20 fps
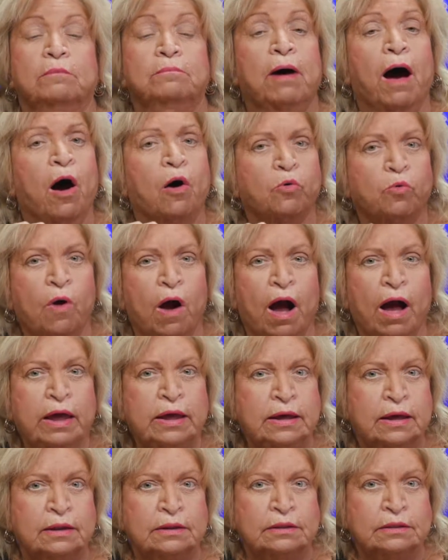Paul
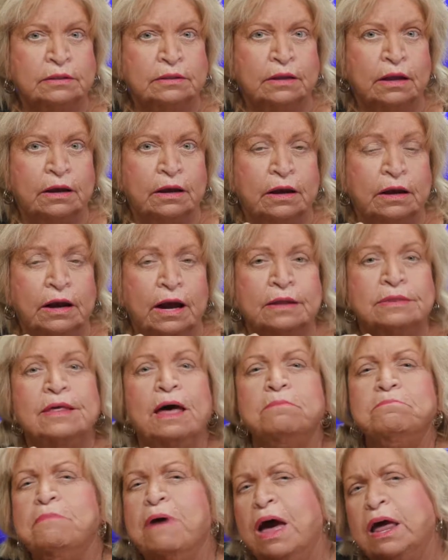Ryan,
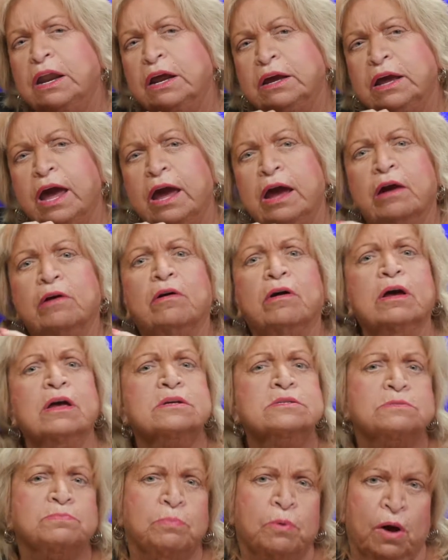that Medicare
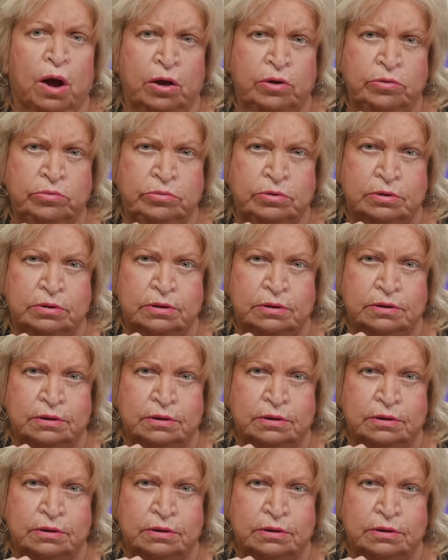is broke.